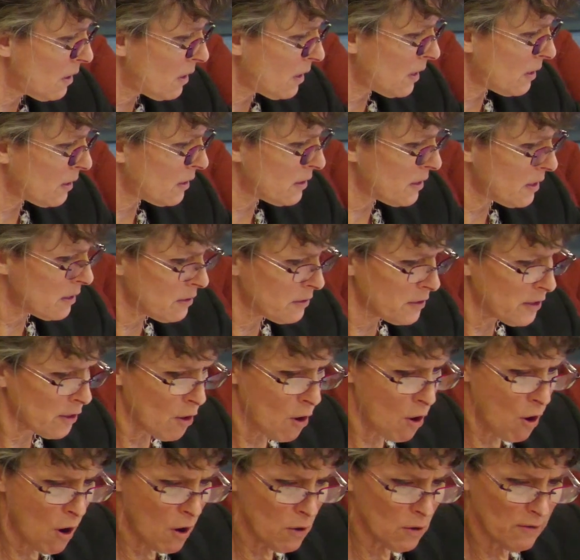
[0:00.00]
And did
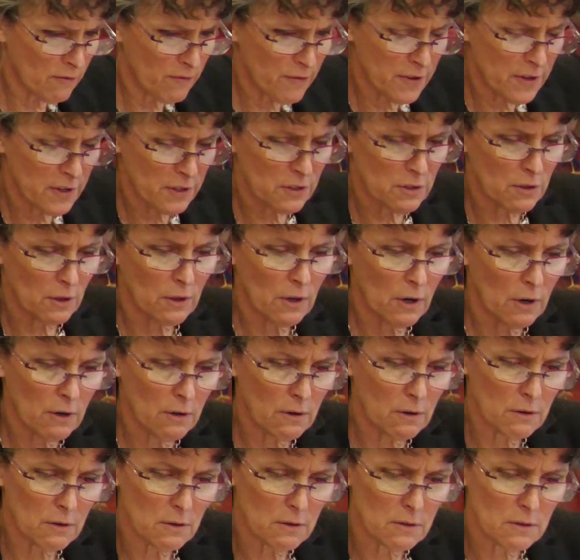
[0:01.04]
all of this
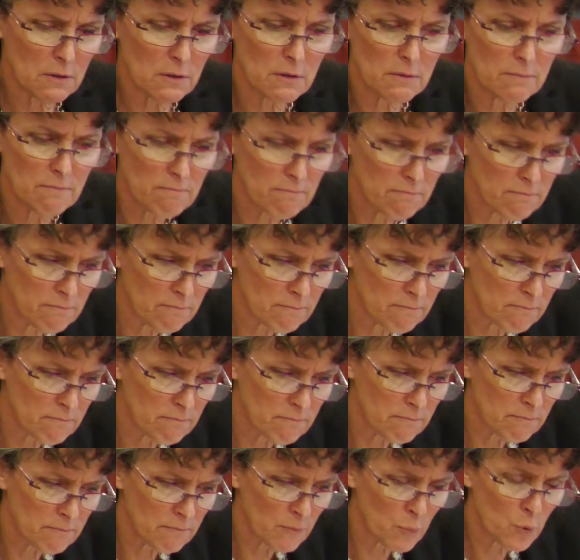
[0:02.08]
occur
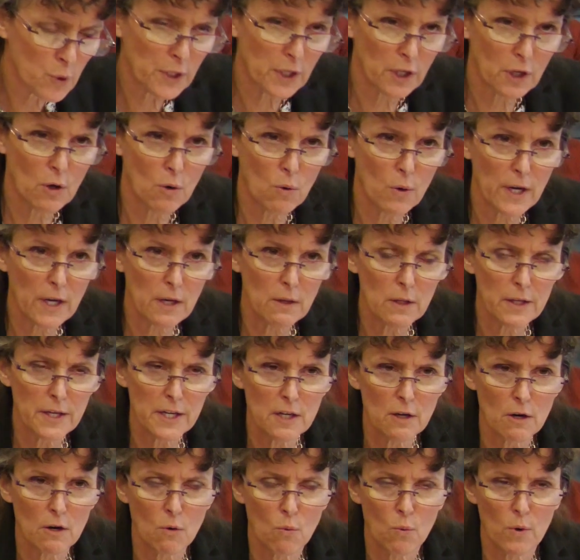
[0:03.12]
pretty quickly, or